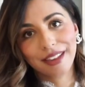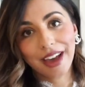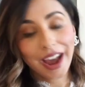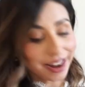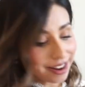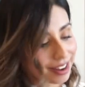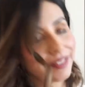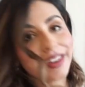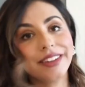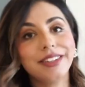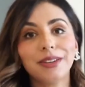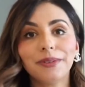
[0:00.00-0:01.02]
I didn't even
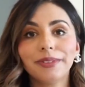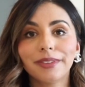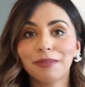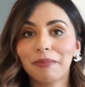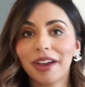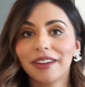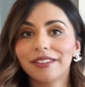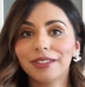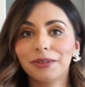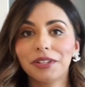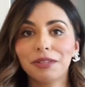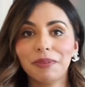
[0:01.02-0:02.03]
get to use this bag,
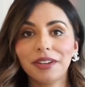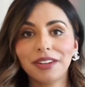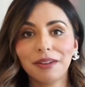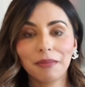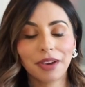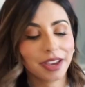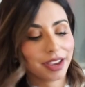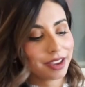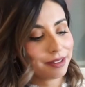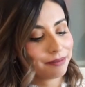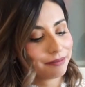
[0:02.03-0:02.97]
so it's been in my